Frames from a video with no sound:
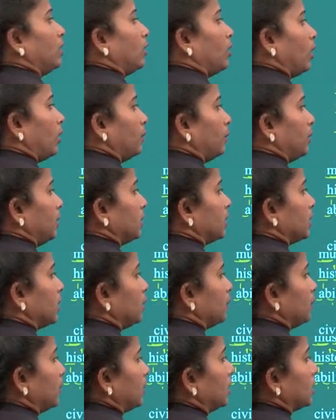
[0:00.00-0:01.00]
How many
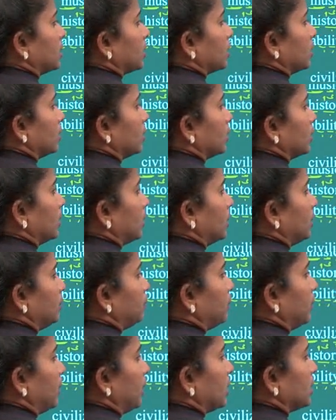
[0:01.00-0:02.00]
syllables?
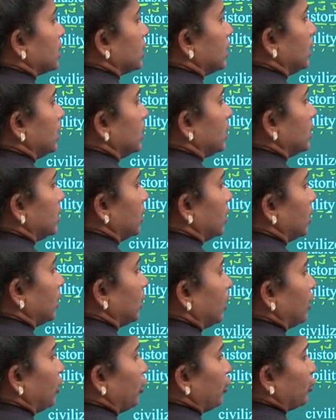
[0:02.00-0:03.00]
Capacity.
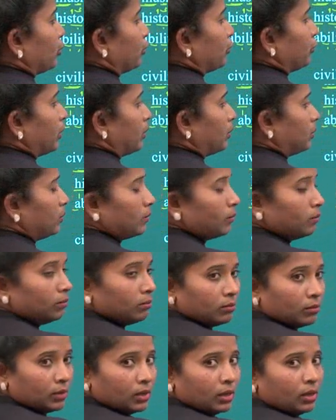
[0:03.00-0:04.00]
So from
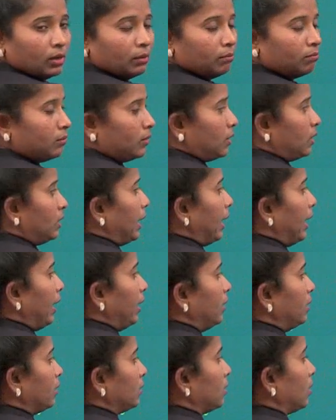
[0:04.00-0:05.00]

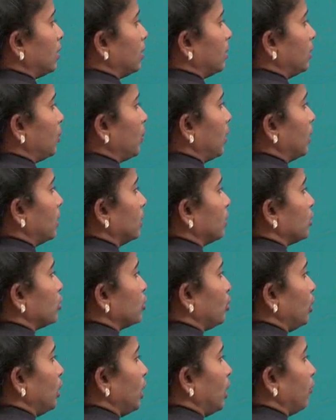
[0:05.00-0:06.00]
end, third one.
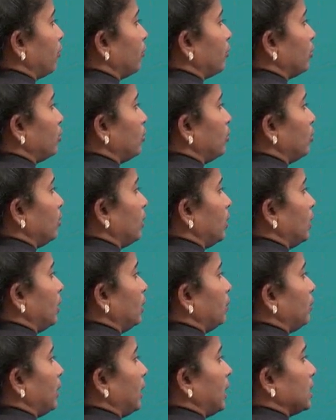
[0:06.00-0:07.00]
So you have to
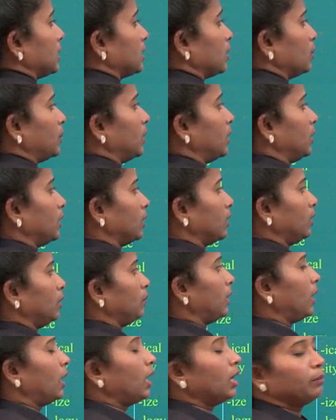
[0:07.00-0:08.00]
place the vertical
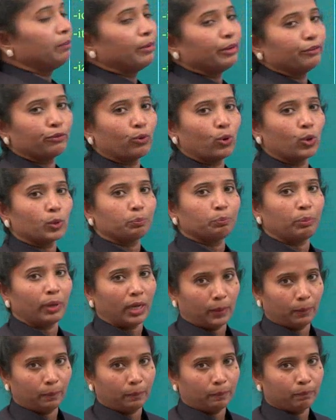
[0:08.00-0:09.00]
bar before
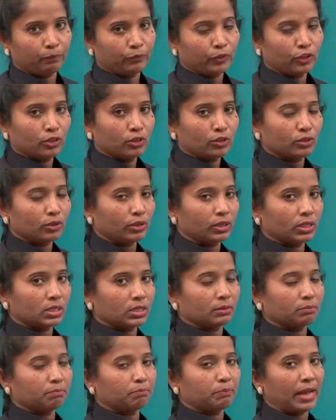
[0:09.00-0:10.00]
P. So it
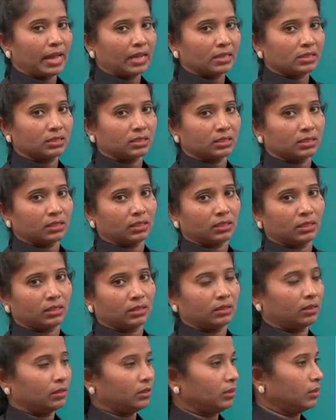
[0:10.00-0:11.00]
is capacity.
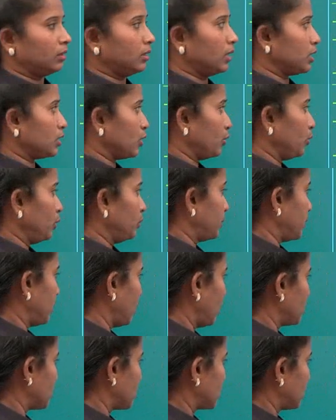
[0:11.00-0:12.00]
That's how you
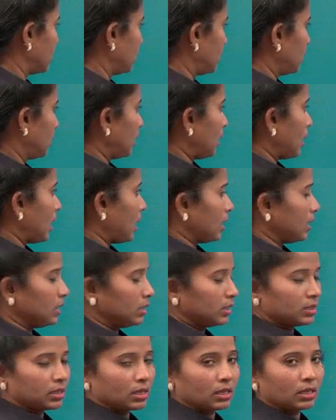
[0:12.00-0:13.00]
pronounce.
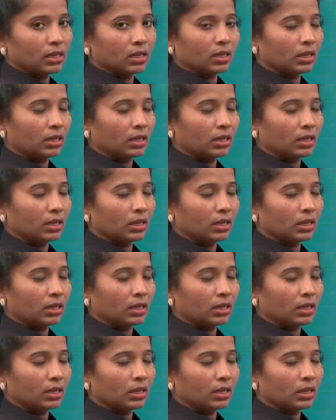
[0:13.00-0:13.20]
Eyes.